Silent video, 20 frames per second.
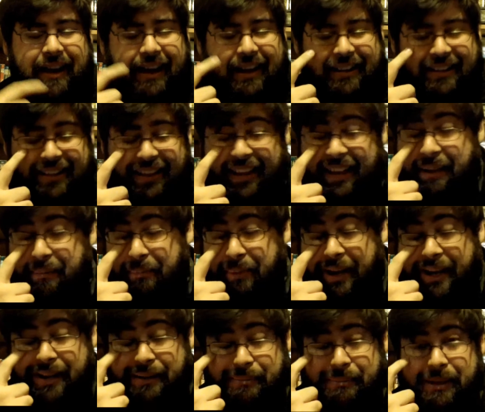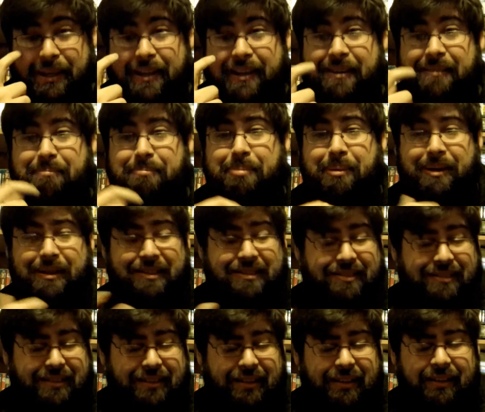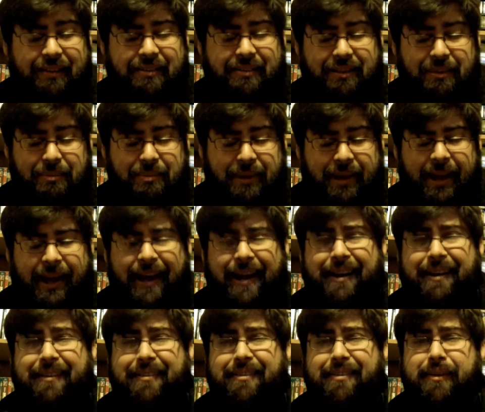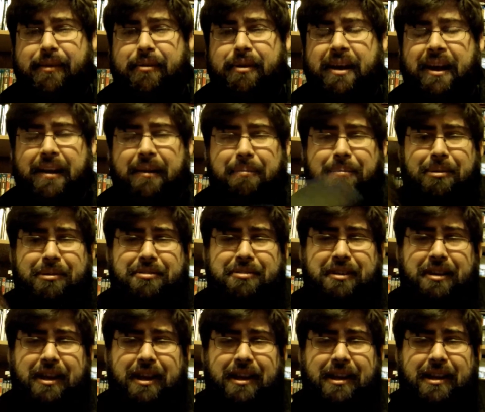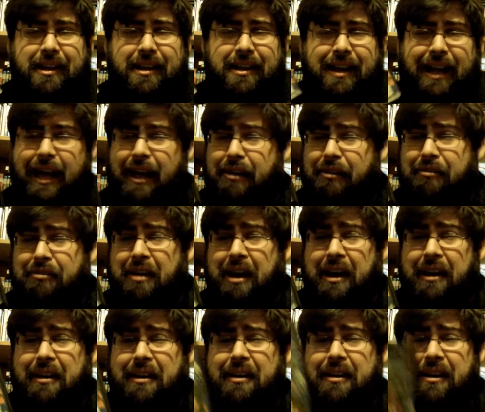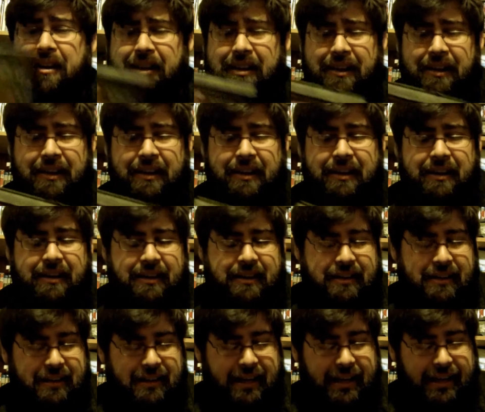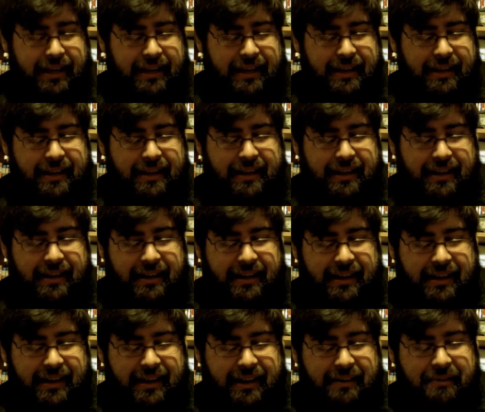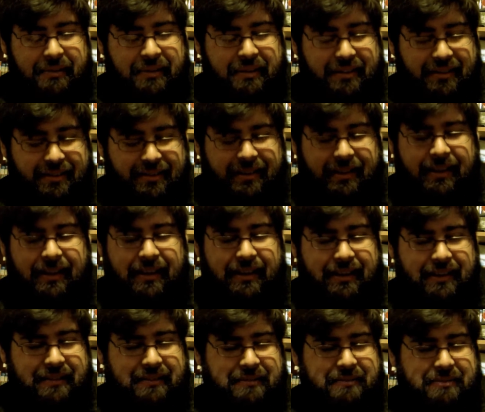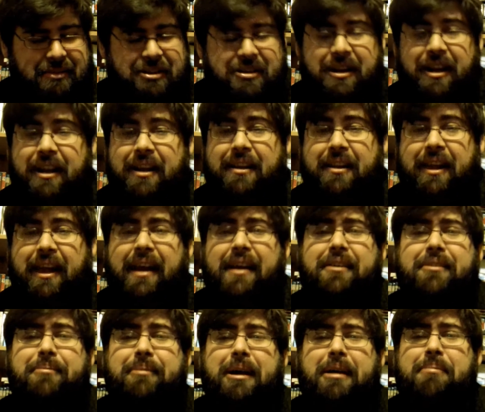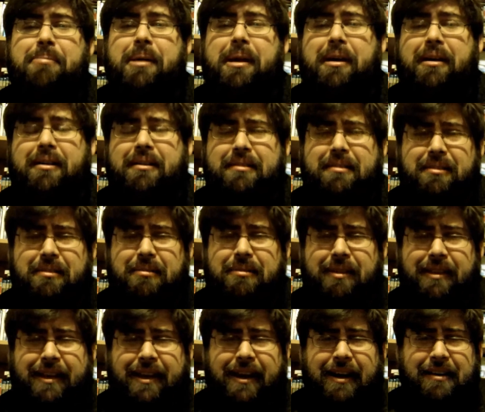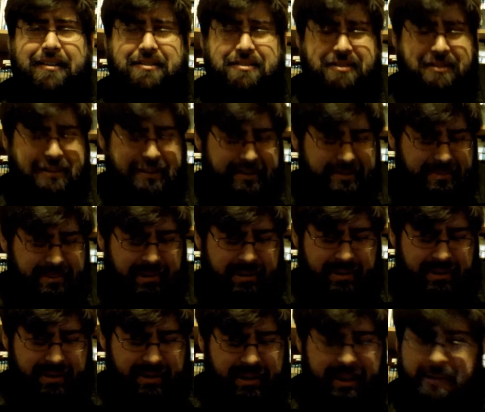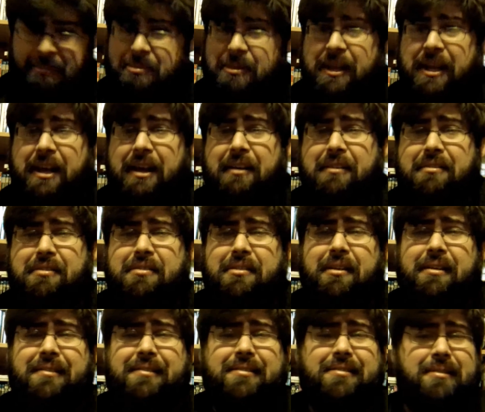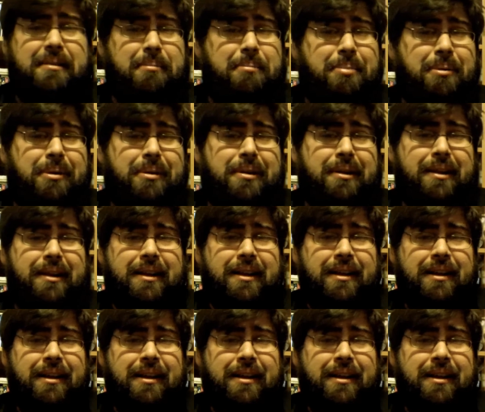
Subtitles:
I think it might have been, but still it seems odd because they were kind of pushing Kyle Rayner. And I know you could say Green Lantern might be hard to do with constructs, but you could keep the constructs simple.